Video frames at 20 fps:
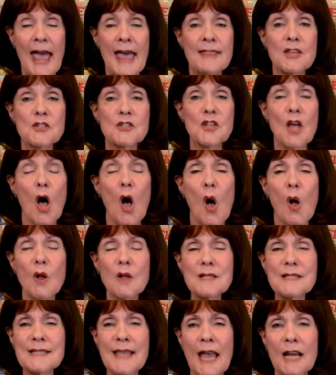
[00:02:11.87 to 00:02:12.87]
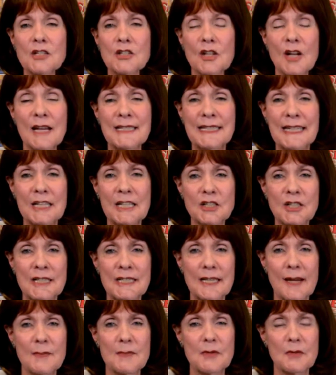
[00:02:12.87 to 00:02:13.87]
There's a whole section on
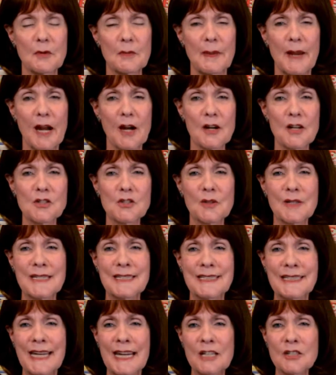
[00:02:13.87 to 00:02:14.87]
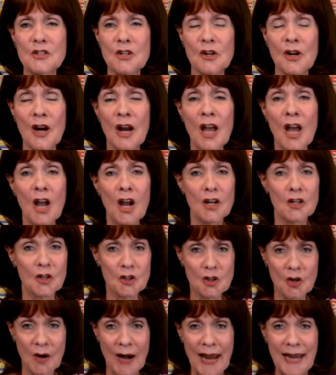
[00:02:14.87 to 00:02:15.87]
teaching tips for parents. You can teach your
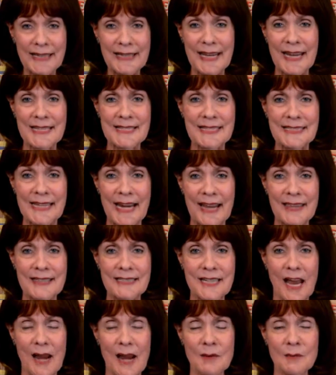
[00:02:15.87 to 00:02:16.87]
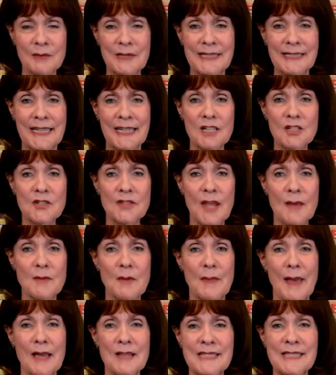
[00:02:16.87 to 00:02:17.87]
grandkids and take the time to teach them
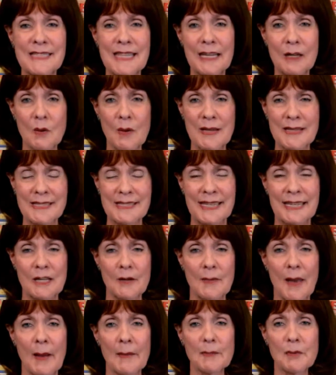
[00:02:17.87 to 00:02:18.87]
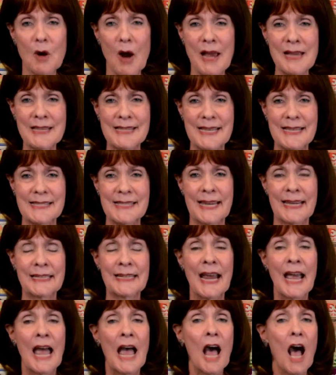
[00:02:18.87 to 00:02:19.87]
about sequencing, about
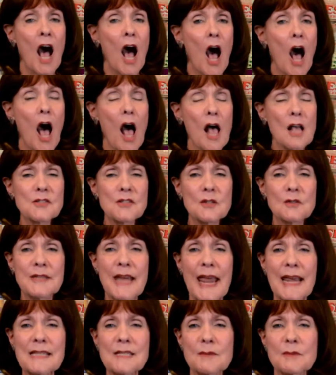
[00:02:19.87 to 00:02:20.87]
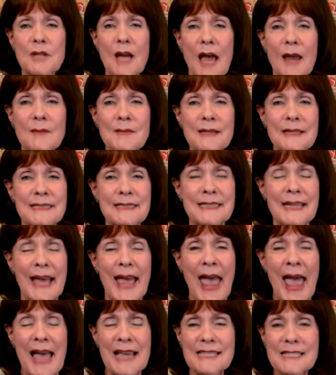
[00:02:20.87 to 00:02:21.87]
processing. Also take some time
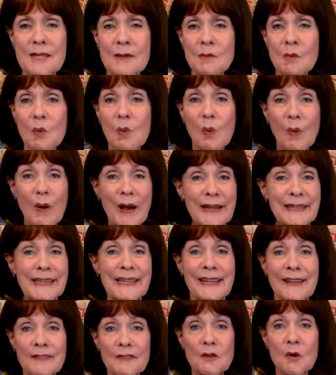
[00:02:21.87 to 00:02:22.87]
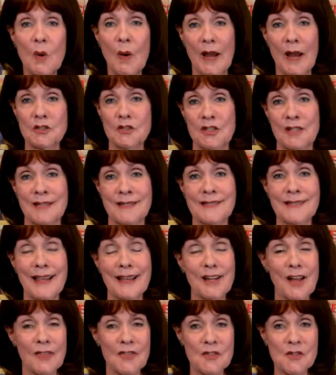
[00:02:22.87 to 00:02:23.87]
to ask them what if questions,
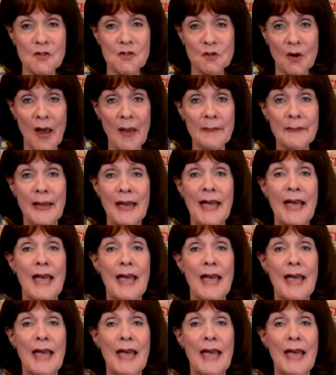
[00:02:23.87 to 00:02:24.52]
like on the scrub.